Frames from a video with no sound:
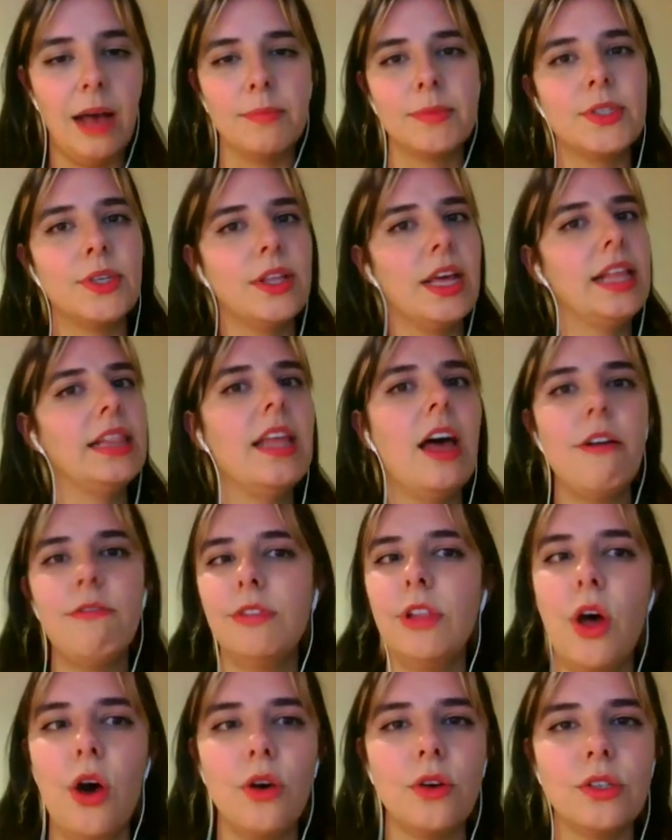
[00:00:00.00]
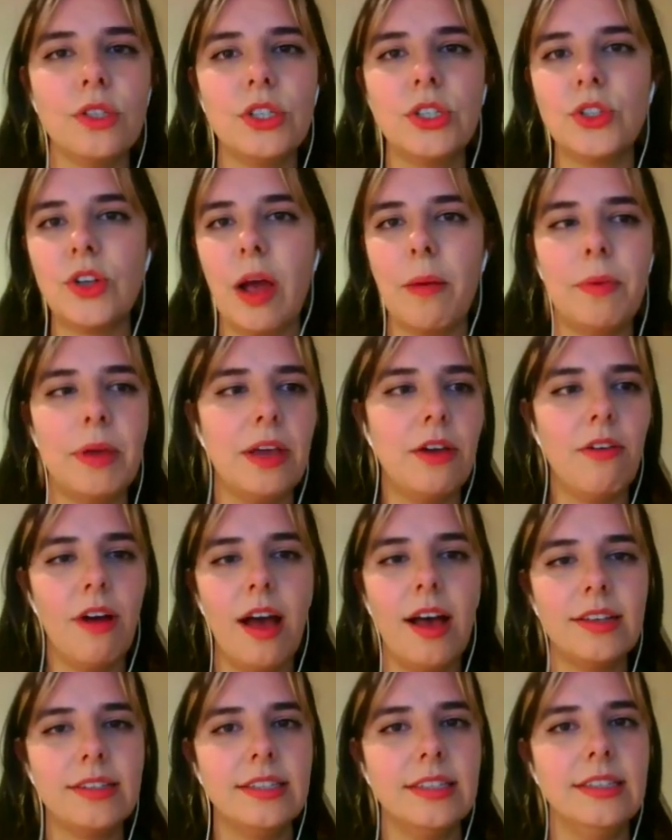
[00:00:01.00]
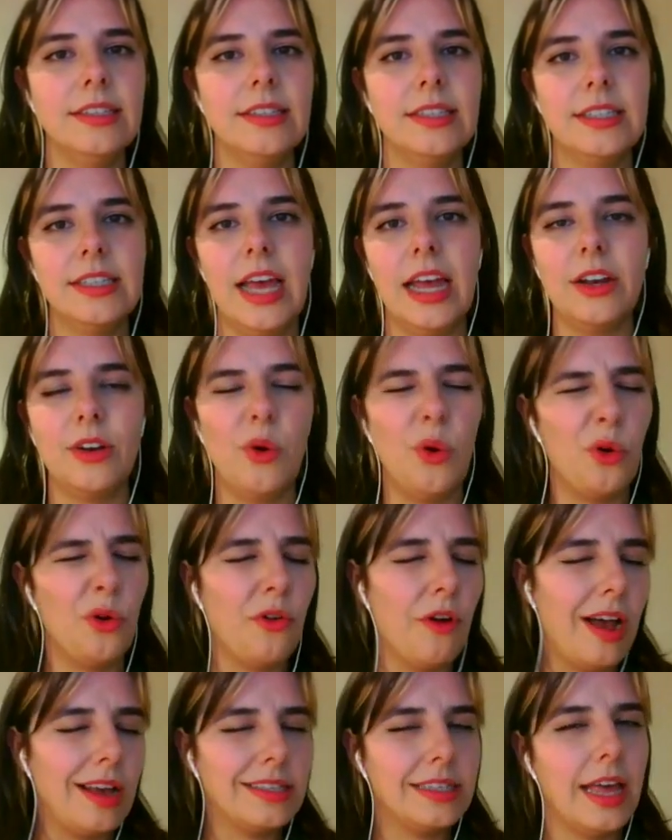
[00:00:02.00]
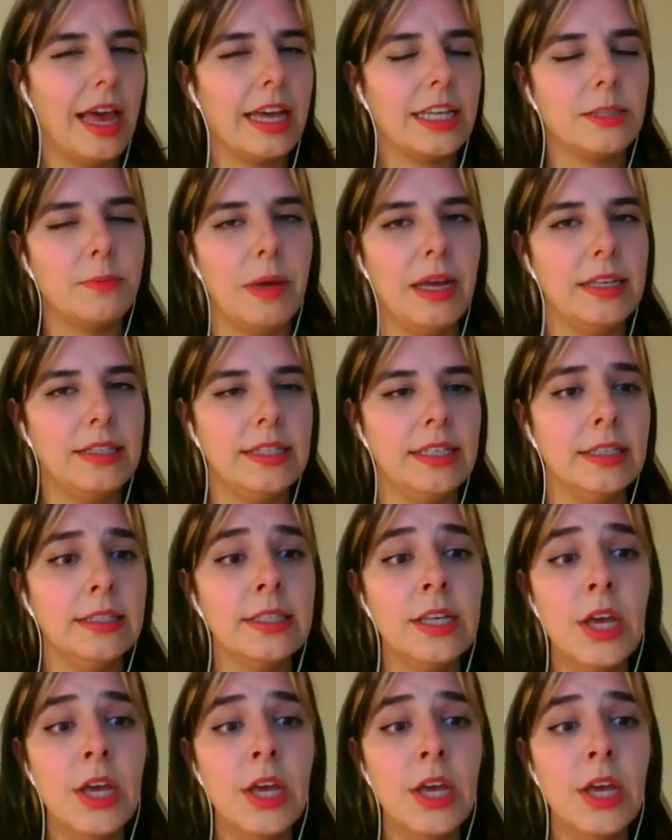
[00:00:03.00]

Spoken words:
So they love long strappy grasses or grass-like species.